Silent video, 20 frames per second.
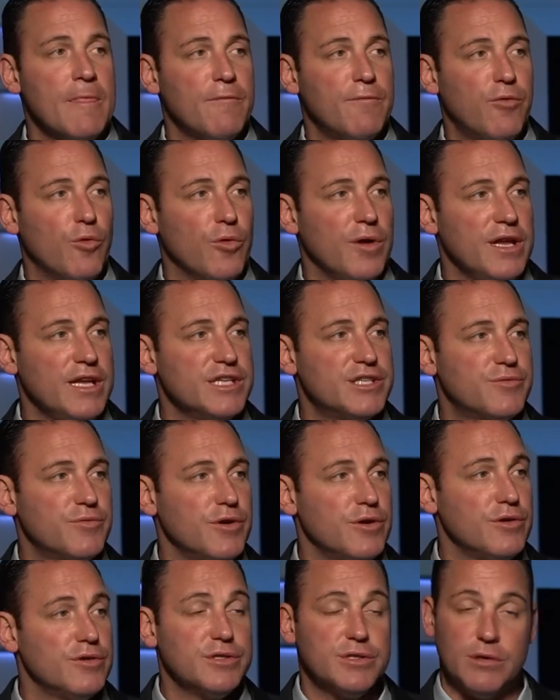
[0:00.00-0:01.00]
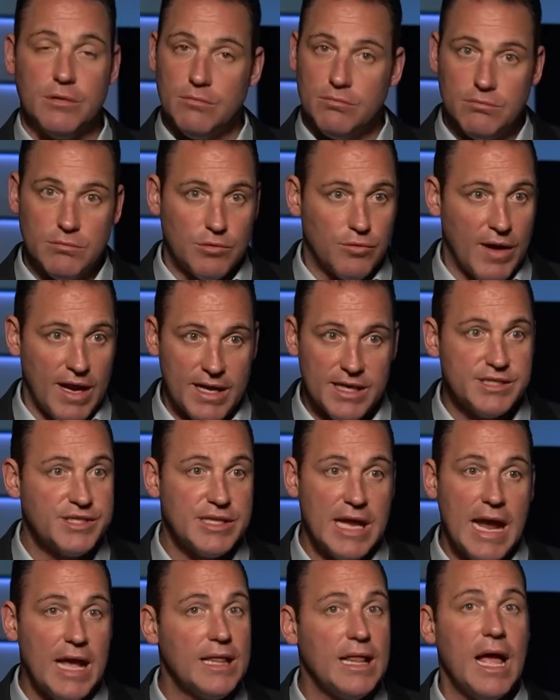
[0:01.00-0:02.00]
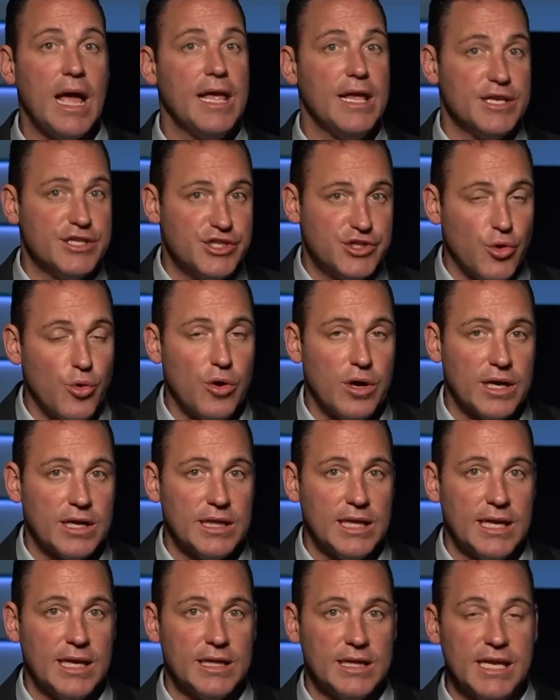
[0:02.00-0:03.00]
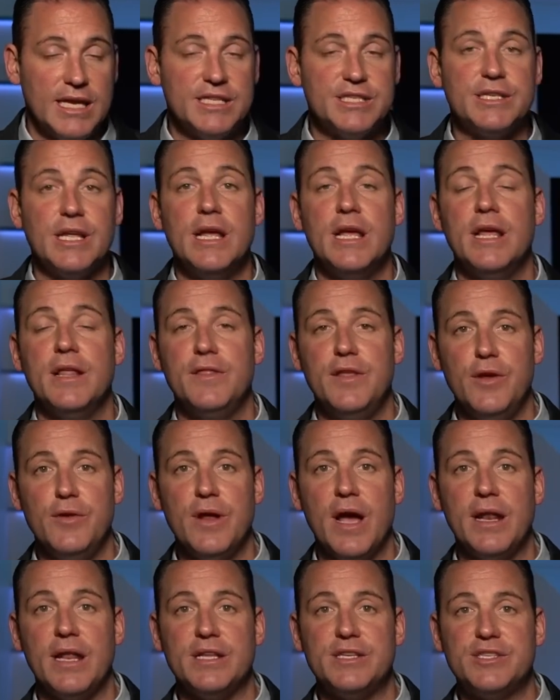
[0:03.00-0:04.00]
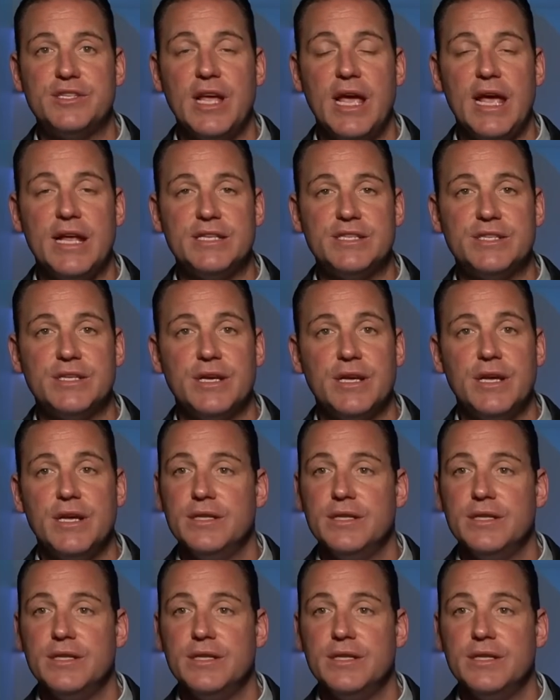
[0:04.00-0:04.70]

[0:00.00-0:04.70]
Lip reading: for Israel's greatest ally, historically at least, the United States,